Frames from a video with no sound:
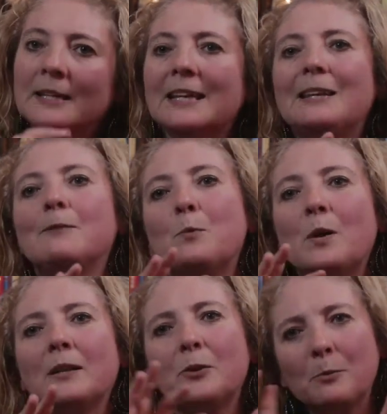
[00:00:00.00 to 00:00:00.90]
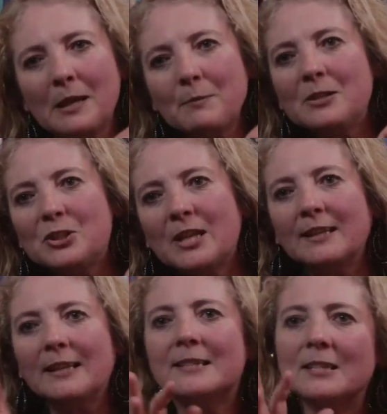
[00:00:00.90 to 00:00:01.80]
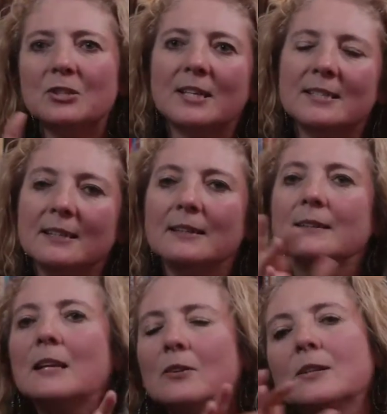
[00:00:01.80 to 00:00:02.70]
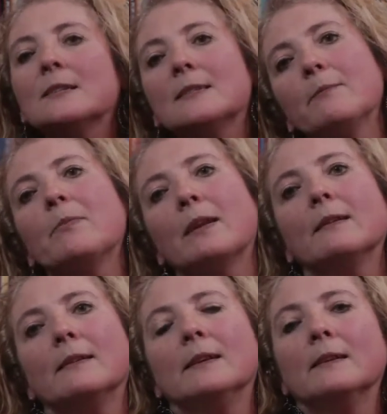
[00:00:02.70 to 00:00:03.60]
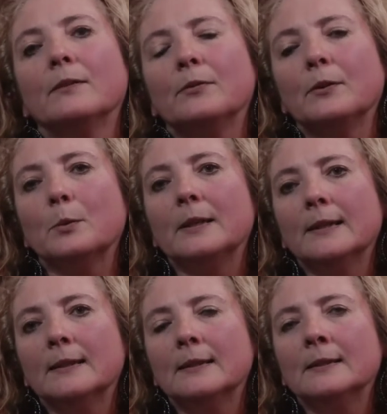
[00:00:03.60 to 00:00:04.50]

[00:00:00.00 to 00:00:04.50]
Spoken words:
even while you may be gently suggesting that they look at something in a different way.